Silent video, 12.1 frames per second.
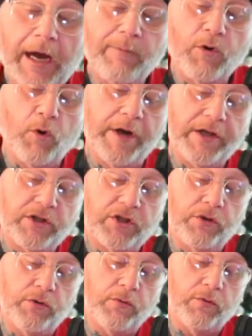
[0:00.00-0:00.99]
I'm going
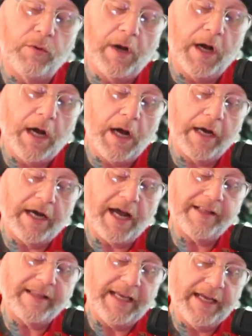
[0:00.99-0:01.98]
to
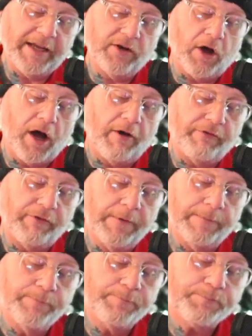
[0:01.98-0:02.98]
cut the end off.
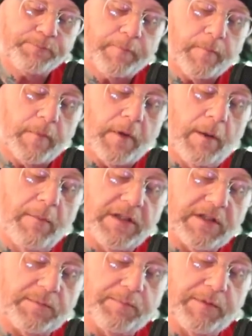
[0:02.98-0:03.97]
I'm
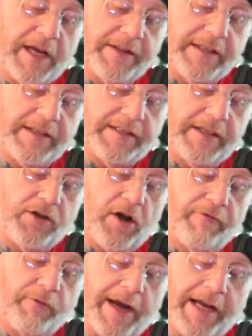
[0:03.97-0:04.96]
going to cut this end
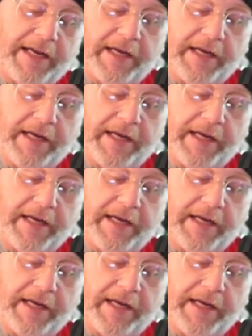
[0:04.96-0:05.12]
off right